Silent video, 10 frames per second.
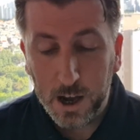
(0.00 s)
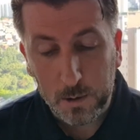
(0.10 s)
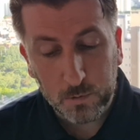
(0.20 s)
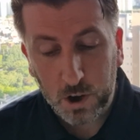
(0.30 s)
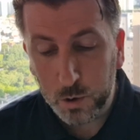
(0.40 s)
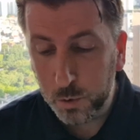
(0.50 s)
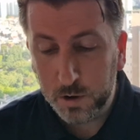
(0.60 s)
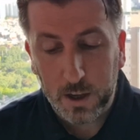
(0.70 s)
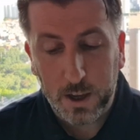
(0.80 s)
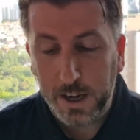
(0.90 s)
I'm
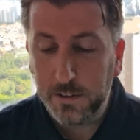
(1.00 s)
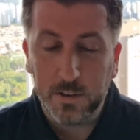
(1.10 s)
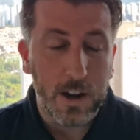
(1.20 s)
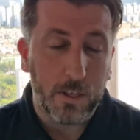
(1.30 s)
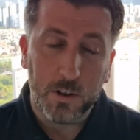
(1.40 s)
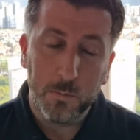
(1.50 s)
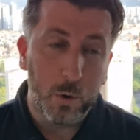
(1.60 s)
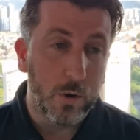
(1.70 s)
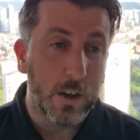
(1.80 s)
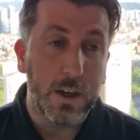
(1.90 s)
told that it's nothing
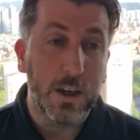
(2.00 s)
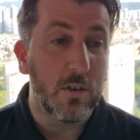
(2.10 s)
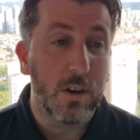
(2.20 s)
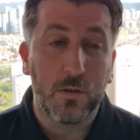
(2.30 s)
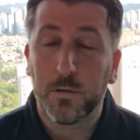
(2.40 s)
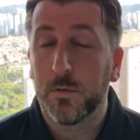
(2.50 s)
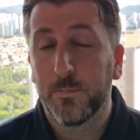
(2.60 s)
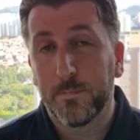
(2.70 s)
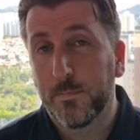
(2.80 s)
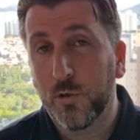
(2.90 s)
more that he's just
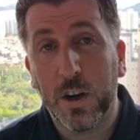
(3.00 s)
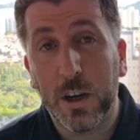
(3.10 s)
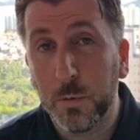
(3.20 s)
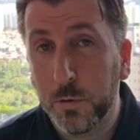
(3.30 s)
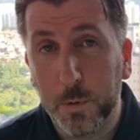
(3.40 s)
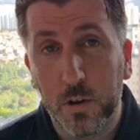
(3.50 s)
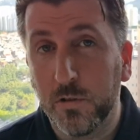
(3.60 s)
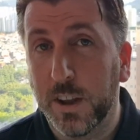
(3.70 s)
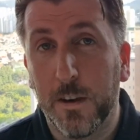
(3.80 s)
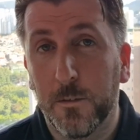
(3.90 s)
training with Spurs
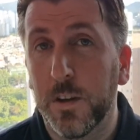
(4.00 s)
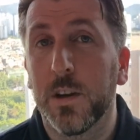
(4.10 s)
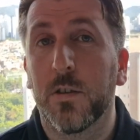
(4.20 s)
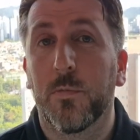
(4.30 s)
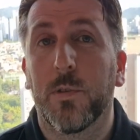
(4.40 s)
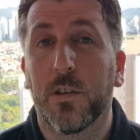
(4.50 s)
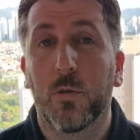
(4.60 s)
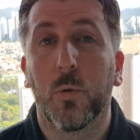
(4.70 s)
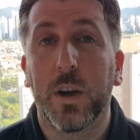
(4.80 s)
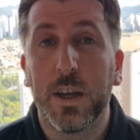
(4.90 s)
to get fitness. That's
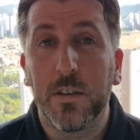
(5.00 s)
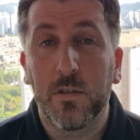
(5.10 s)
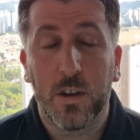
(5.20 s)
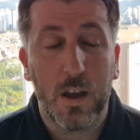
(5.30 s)
all it is.